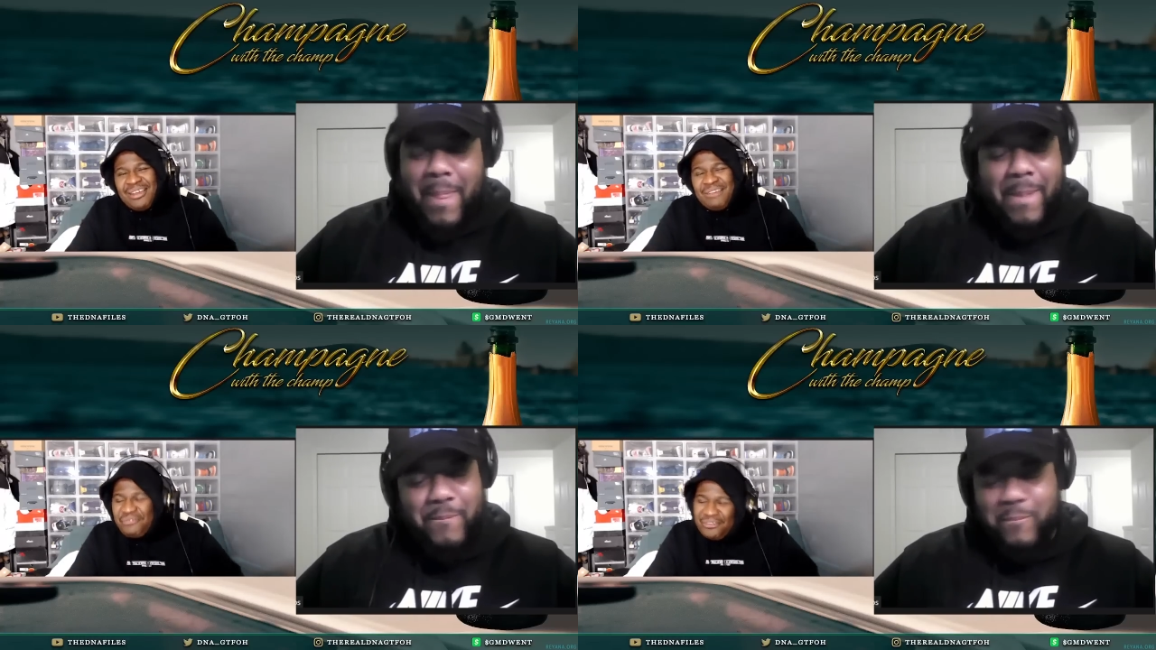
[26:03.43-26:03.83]

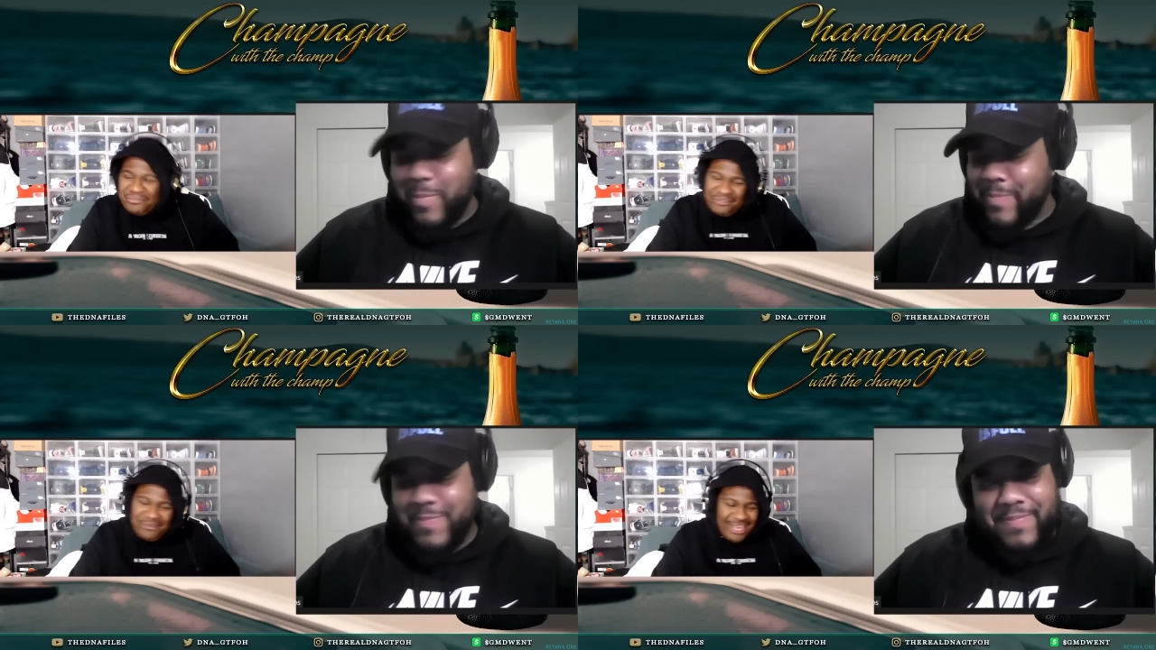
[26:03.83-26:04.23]
Speaker 1: for a
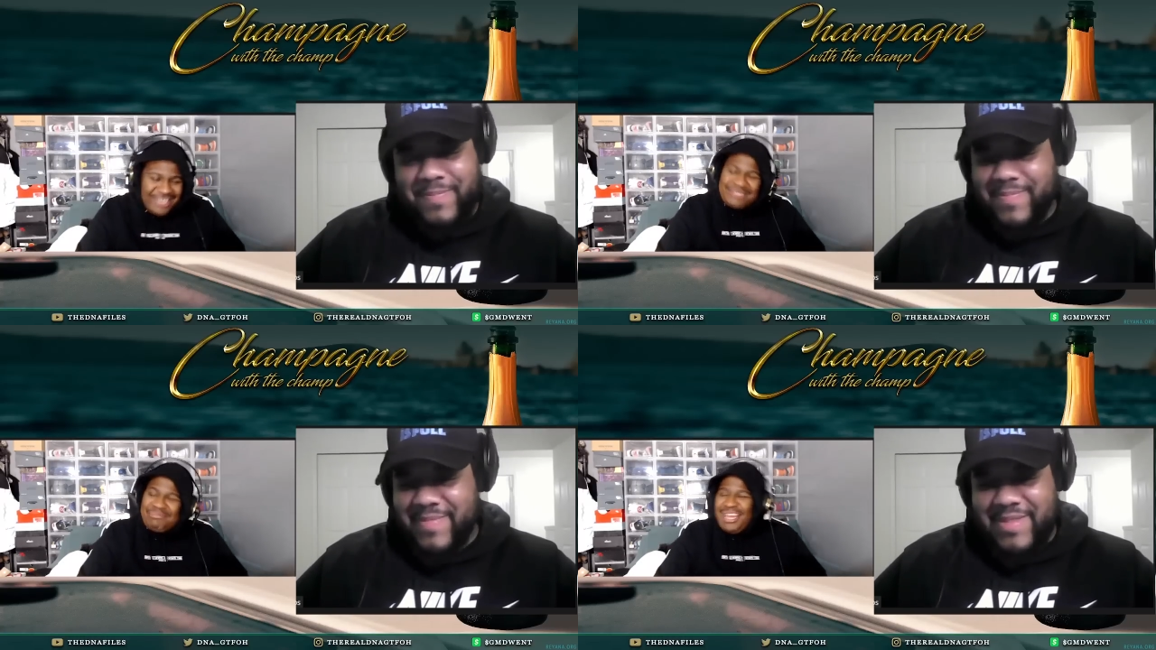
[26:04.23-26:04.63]
few days,
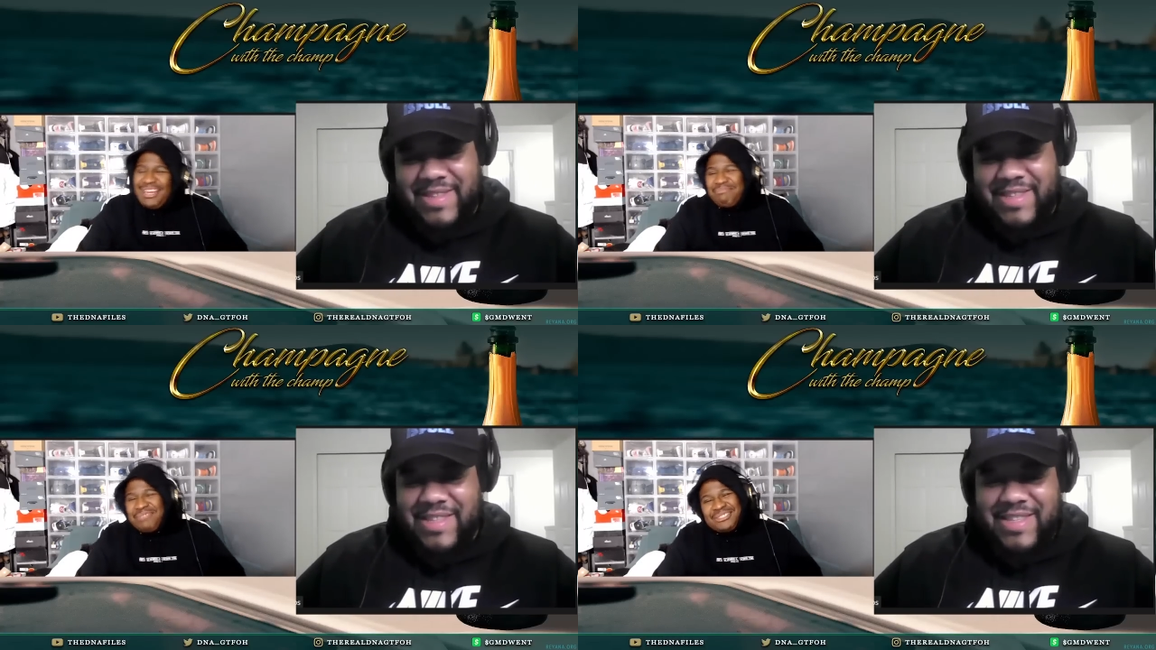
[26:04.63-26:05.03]
man, and
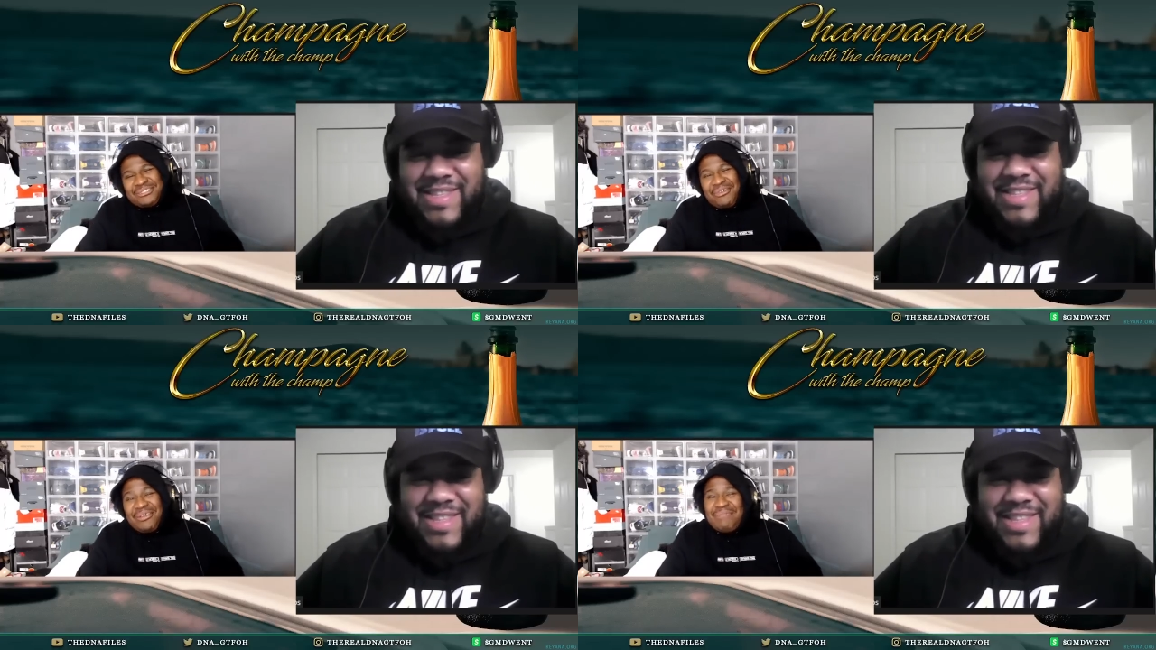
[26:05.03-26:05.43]
the
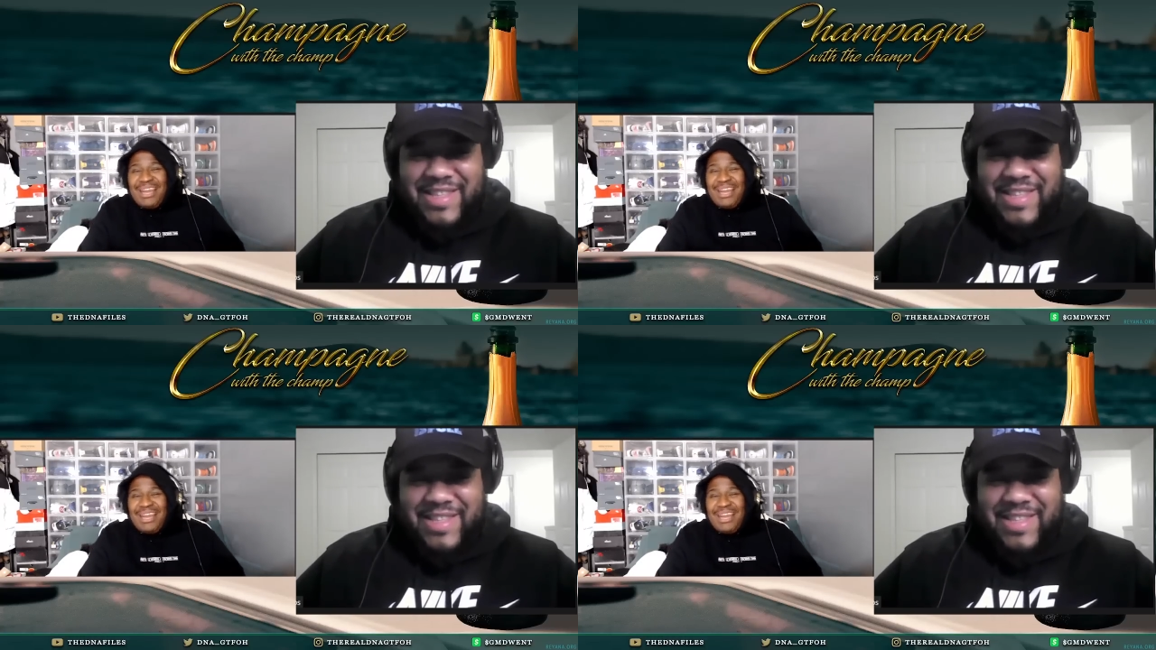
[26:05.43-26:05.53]
story might